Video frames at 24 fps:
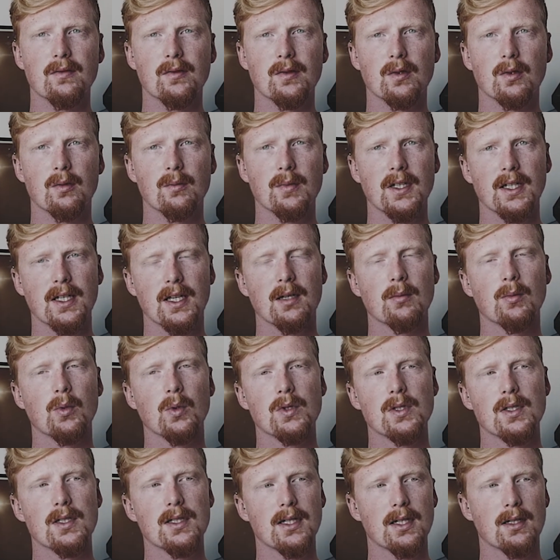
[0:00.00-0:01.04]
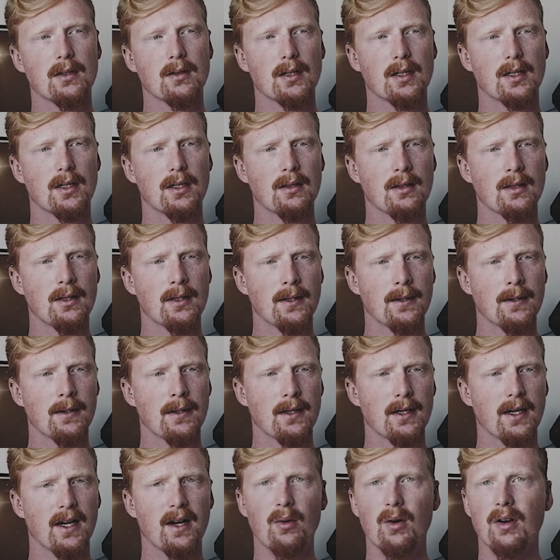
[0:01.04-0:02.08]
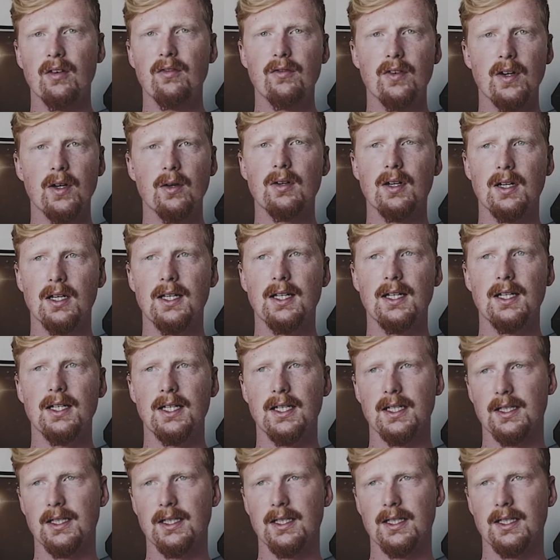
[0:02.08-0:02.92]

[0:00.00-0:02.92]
for not being able to tell her how I felt clearly.